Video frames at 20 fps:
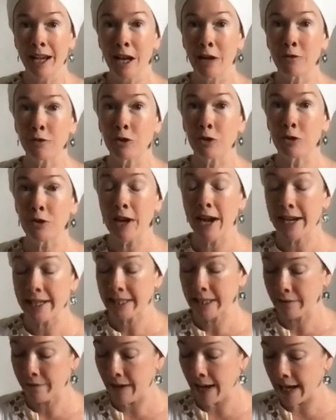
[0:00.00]
of
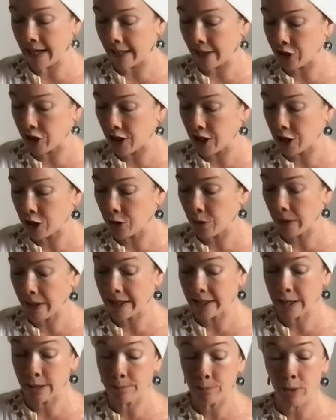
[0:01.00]
creative energy to
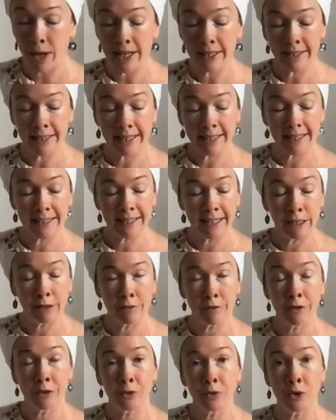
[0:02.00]
express
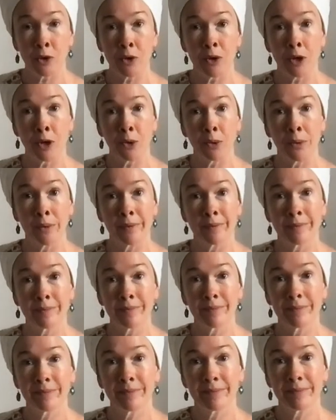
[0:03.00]
itself through you.
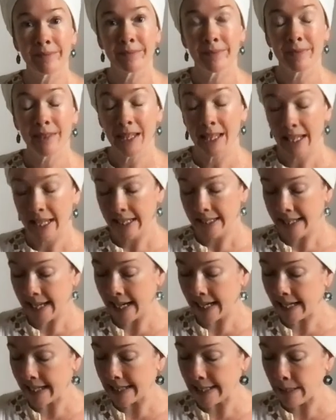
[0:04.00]

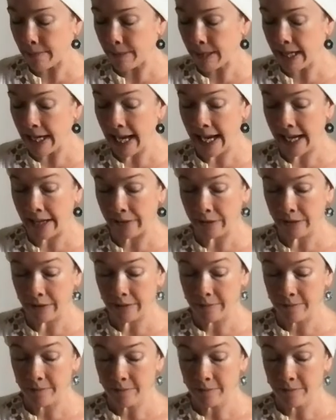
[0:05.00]
Take a deep inhale.